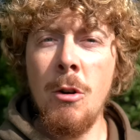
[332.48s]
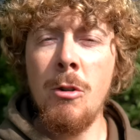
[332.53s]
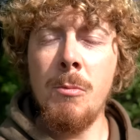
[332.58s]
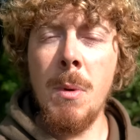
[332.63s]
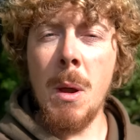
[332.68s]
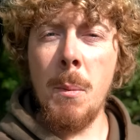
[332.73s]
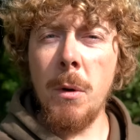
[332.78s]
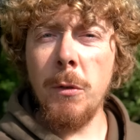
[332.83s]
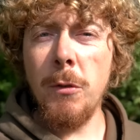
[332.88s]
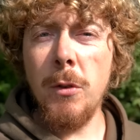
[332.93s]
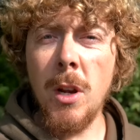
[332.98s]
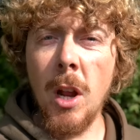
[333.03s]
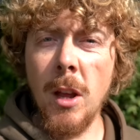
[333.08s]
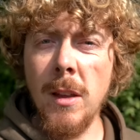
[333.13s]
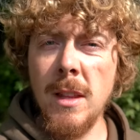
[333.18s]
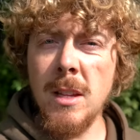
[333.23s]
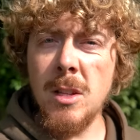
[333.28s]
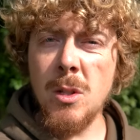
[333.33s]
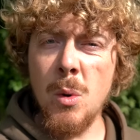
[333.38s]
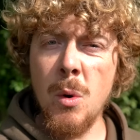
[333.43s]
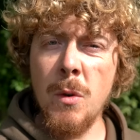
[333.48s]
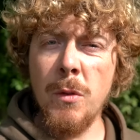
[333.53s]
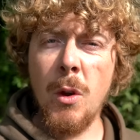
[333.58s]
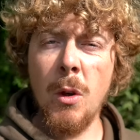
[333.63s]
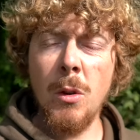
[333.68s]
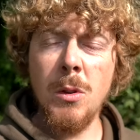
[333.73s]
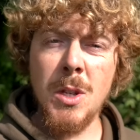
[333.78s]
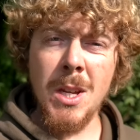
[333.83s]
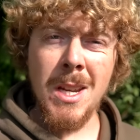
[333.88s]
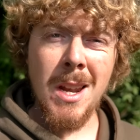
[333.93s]
Remember, if you like this sort of
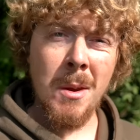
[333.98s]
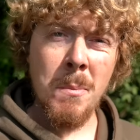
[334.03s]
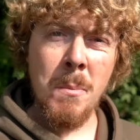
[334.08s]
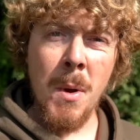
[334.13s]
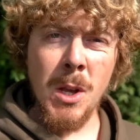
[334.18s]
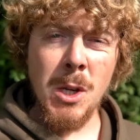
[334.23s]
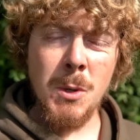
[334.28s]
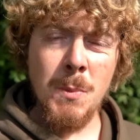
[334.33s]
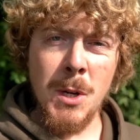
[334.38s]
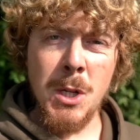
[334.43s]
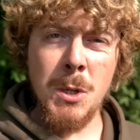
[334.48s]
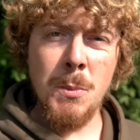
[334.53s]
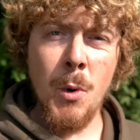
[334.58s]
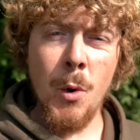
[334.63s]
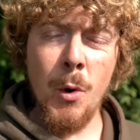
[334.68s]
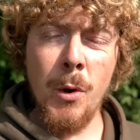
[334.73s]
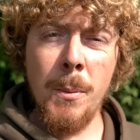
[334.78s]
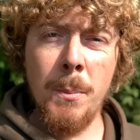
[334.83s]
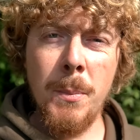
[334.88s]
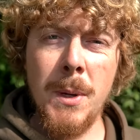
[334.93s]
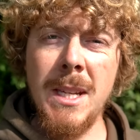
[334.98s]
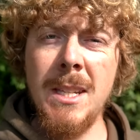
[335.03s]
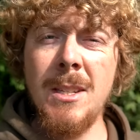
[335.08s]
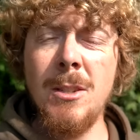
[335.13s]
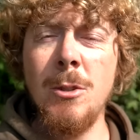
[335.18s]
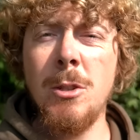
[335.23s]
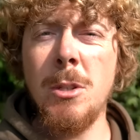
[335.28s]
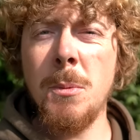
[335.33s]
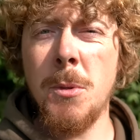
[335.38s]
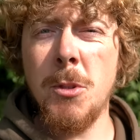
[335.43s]
content and much, much more, then please
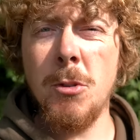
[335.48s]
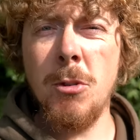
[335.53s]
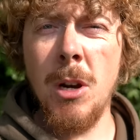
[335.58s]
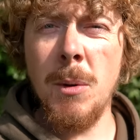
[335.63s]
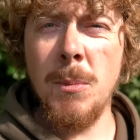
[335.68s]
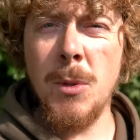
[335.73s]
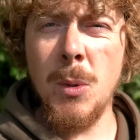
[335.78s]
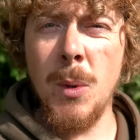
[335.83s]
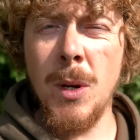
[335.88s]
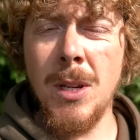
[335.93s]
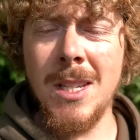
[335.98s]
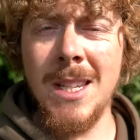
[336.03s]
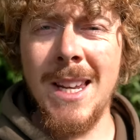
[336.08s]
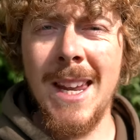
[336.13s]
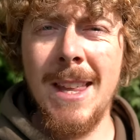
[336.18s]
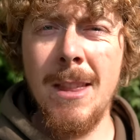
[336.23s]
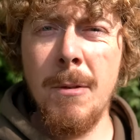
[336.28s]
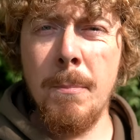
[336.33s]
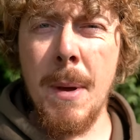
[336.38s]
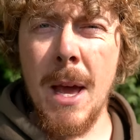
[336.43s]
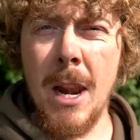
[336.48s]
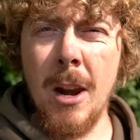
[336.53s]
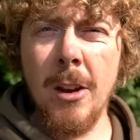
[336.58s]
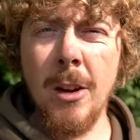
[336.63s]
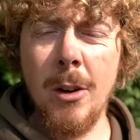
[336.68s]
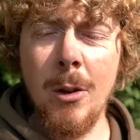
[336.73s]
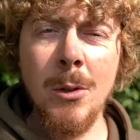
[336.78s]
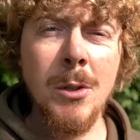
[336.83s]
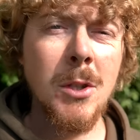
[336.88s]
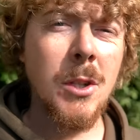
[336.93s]
do subscribe to us and hit the bell
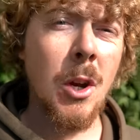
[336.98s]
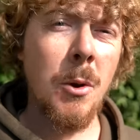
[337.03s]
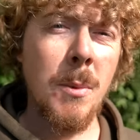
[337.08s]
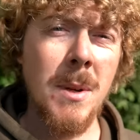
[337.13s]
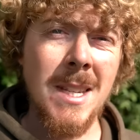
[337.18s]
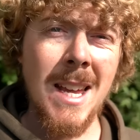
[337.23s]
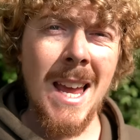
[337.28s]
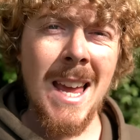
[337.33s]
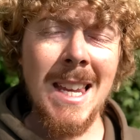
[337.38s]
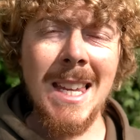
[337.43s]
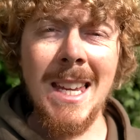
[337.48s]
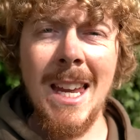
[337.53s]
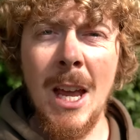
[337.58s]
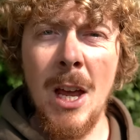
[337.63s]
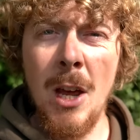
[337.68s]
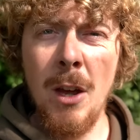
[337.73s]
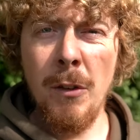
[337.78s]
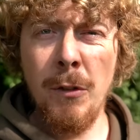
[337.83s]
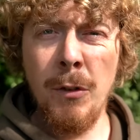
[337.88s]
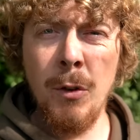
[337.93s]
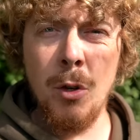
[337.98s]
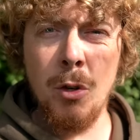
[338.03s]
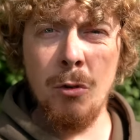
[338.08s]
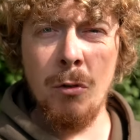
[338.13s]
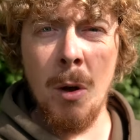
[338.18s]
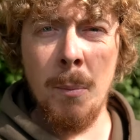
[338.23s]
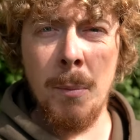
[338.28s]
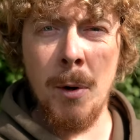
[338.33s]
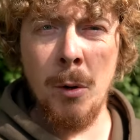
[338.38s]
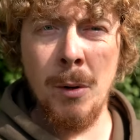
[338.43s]
icon so you don't miss any
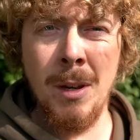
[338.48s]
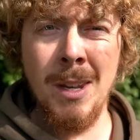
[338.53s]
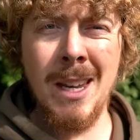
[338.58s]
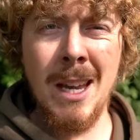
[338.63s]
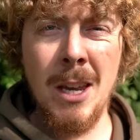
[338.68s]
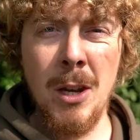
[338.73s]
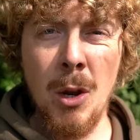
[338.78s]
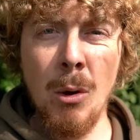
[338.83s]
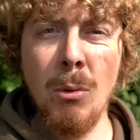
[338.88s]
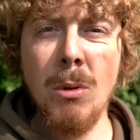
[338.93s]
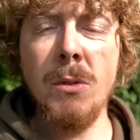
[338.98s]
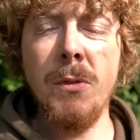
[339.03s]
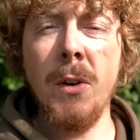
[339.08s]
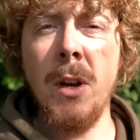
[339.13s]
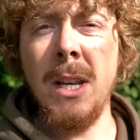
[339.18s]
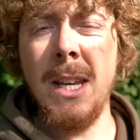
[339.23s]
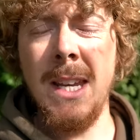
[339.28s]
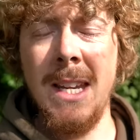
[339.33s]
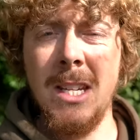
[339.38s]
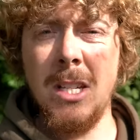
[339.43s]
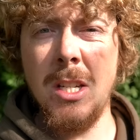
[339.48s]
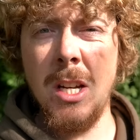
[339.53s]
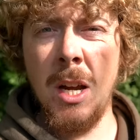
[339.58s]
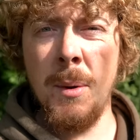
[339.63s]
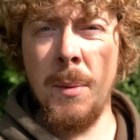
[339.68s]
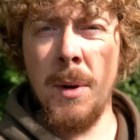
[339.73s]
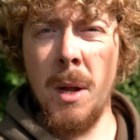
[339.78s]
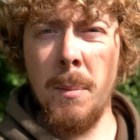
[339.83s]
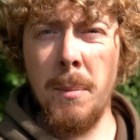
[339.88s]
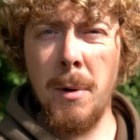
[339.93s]
future upload and you get notified each
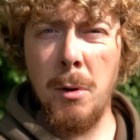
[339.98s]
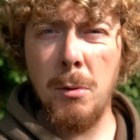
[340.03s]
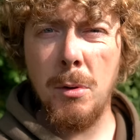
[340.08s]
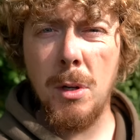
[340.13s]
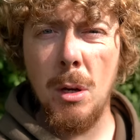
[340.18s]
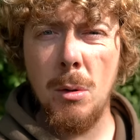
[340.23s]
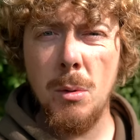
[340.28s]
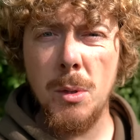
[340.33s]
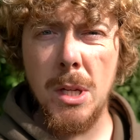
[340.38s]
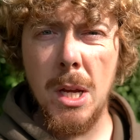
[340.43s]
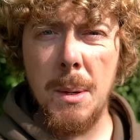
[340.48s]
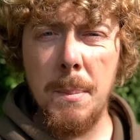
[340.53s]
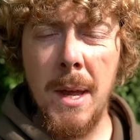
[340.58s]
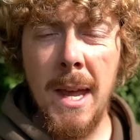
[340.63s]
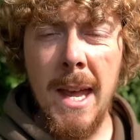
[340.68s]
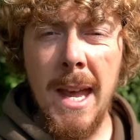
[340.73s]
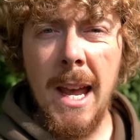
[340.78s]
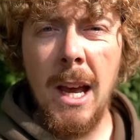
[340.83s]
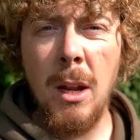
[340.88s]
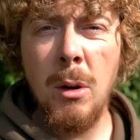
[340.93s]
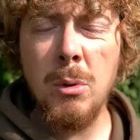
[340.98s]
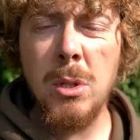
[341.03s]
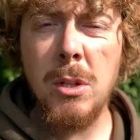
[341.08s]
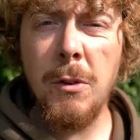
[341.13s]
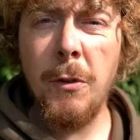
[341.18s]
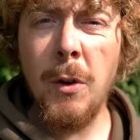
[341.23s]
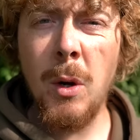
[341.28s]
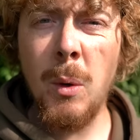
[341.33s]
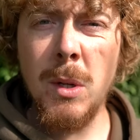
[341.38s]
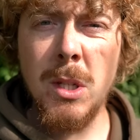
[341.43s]
time an upload goes up. And
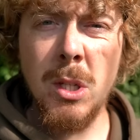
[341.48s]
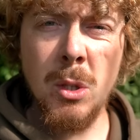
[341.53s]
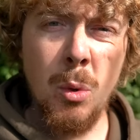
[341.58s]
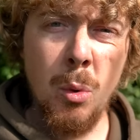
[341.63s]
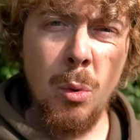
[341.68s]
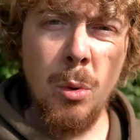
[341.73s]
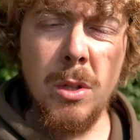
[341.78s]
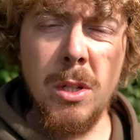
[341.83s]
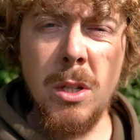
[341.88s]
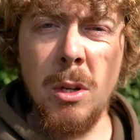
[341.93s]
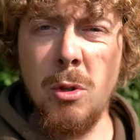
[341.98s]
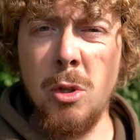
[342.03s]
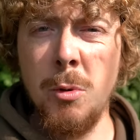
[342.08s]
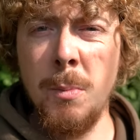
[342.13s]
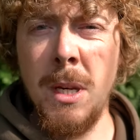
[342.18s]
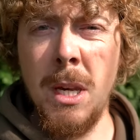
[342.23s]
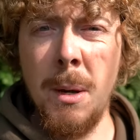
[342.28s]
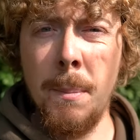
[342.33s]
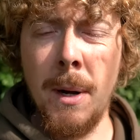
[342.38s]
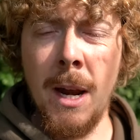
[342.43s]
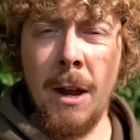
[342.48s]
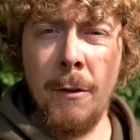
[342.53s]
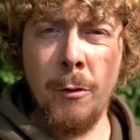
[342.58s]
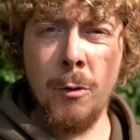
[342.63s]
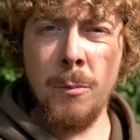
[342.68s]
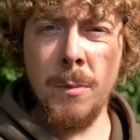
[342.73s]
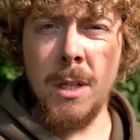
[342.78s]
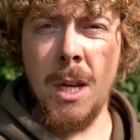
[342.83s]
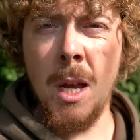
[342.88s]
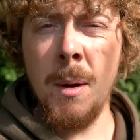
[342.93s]
also follow us on all the social media
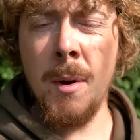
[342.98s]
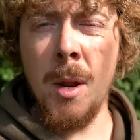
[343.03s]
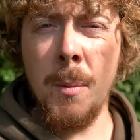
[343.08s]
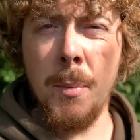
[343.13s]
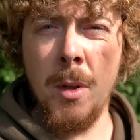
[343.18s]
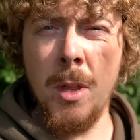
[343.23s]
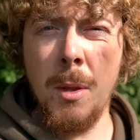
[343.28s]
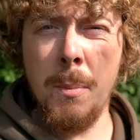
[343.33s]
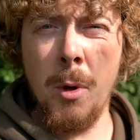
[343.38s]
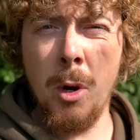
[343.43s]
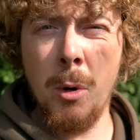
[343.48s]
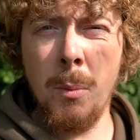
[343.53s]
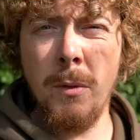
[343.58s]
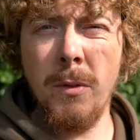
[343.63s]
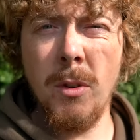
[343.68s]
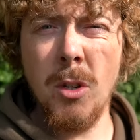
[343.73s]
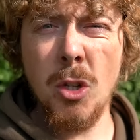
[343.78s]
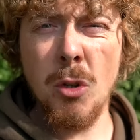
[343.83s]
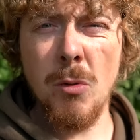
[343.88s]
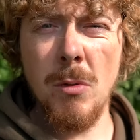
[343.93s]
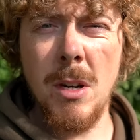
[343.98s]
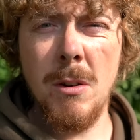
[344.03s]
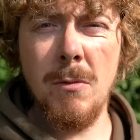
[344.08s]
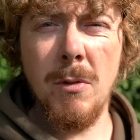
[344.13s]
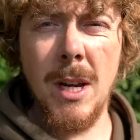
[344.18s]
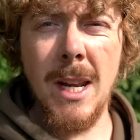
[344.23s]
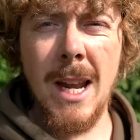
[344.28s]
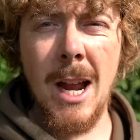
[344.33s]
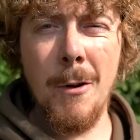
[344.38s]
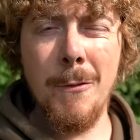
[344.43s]
platforms coming up at the bottom of your screen
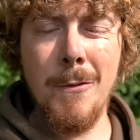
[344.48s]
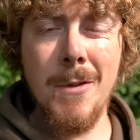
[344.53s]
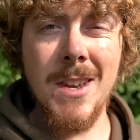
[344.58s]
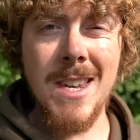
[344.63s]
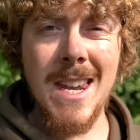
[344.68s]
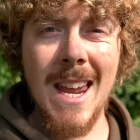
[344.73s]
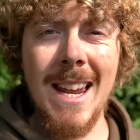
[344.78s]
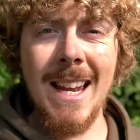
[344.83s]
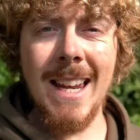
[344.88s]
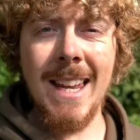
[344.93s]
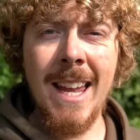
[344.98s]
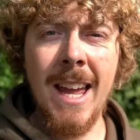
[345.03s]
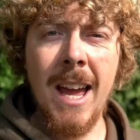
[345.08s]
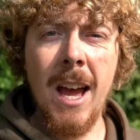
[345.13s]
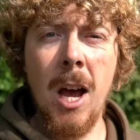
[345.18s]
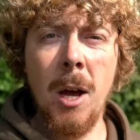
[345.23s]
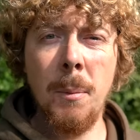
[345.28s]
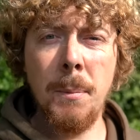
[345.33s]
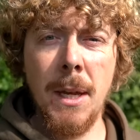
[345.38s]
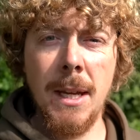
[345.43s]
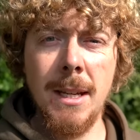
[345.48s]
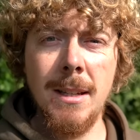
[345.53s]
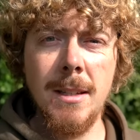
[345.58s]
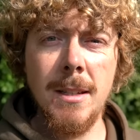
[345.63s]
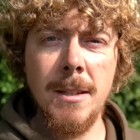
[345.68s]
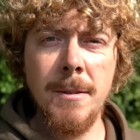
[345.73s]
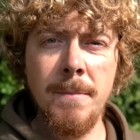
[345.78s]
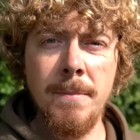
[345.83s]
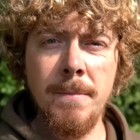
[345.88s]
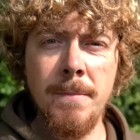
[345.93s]
right now for daily
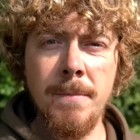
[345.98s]
updates.